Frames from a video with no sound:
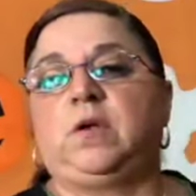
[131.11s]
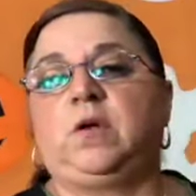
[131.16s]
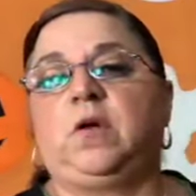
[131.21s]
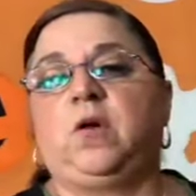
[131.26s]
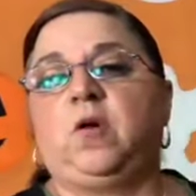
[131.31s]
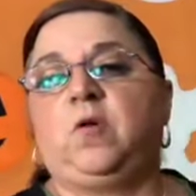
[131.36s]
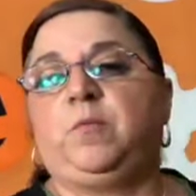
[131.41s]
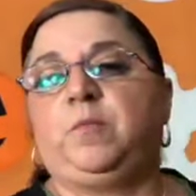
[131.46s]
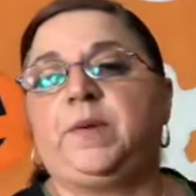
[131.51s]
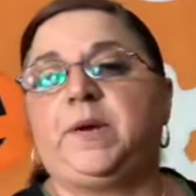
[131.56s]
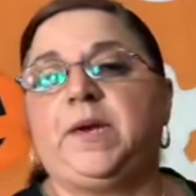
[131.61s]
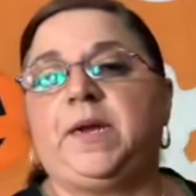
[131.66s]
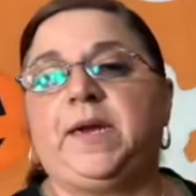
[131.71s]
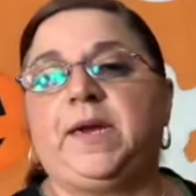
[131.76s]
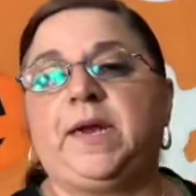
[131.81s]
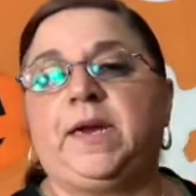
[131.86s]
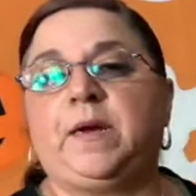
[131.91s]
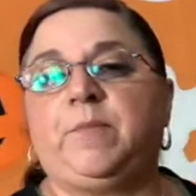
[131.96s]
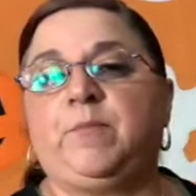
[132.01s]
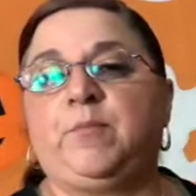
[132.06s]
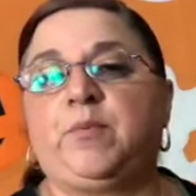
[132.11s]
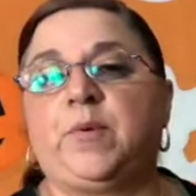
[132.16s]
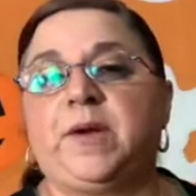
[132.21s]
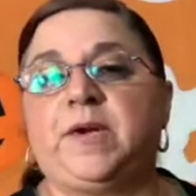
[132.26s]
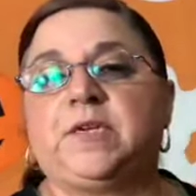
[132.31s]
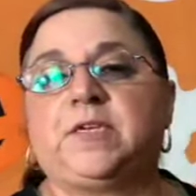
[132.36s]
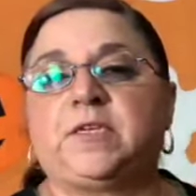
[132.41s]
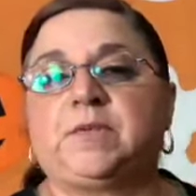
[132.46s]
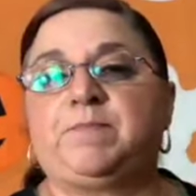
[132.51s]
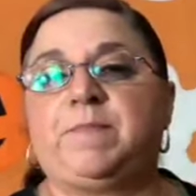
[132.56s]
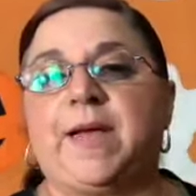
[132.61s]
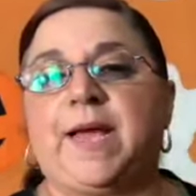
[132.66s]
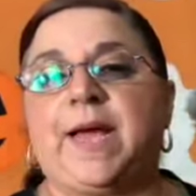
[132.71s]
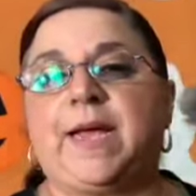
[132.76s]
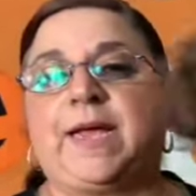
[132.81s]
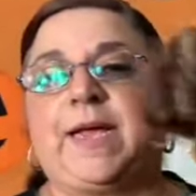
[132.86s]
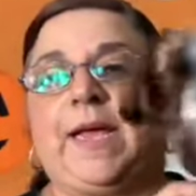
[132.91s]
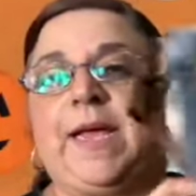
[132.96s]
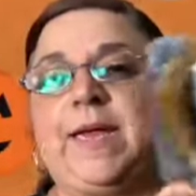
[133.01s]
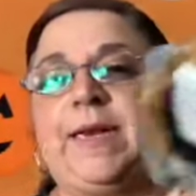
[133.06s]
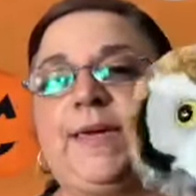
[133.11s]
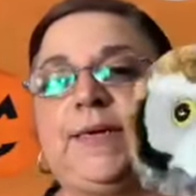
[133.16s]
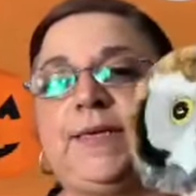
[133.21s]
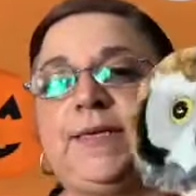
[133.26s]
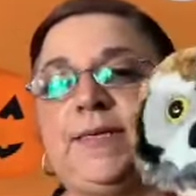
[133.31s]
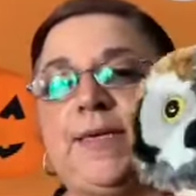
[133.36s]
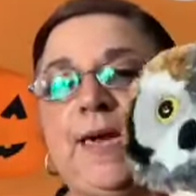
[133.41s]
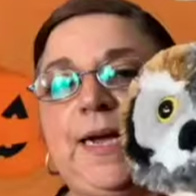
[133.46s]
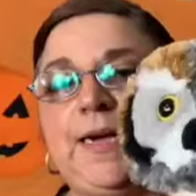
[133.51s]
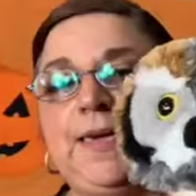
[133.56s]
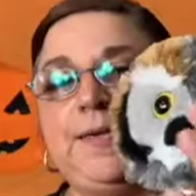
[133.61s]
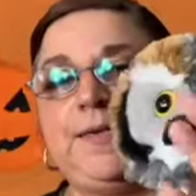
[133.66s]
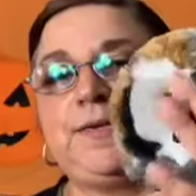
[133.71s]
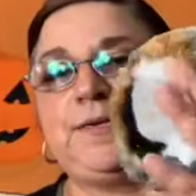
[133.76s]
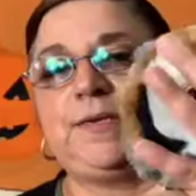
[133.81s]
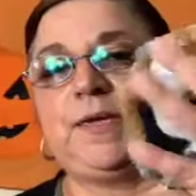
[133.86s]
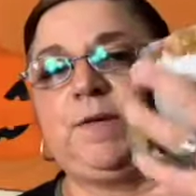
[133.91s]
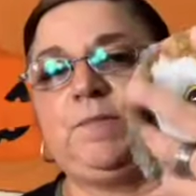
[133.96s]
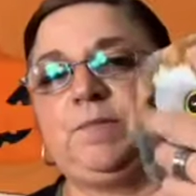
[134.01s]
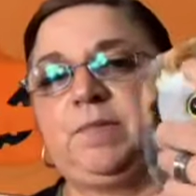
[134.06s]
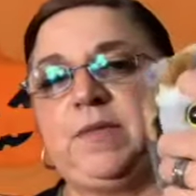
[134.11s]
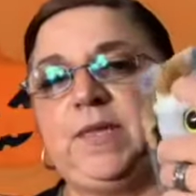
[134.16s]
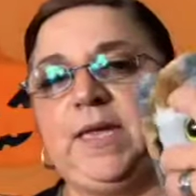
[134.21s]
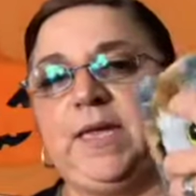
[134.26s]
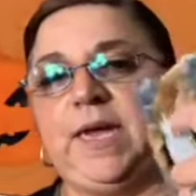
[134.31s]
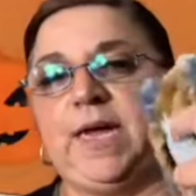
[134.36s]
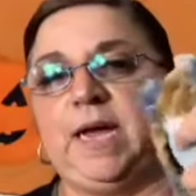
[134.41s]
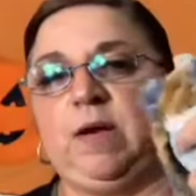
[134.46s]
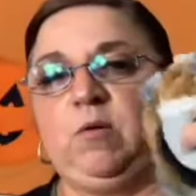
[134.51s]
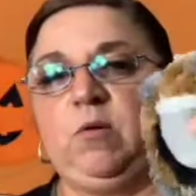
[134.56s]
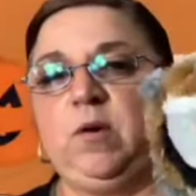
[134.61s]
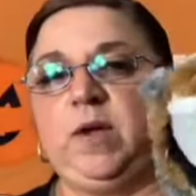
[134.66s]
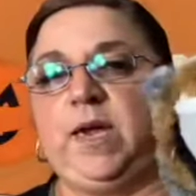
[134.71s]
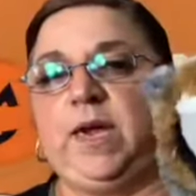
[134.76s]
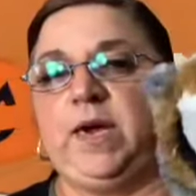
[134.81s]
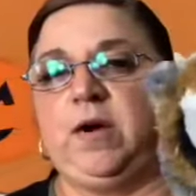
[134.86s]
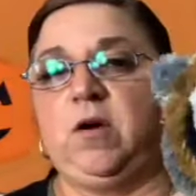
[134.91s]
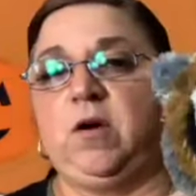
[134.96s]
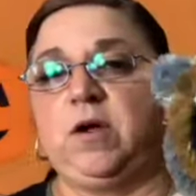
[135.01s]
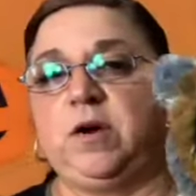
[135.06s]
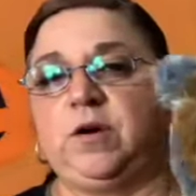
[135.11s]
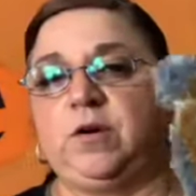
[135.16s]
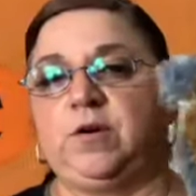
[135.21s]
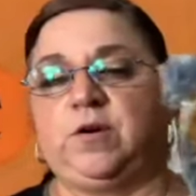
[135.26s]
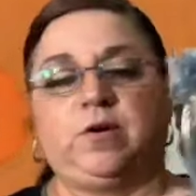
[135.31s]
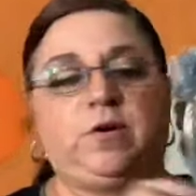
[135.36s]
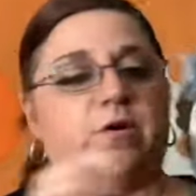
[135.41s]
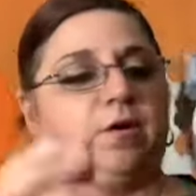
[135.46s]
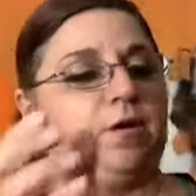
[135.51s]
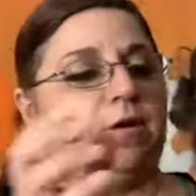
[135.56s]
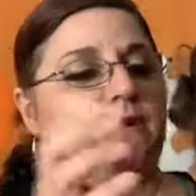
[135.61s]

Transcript: opening, and it brings back and it tightens up the owl head on her.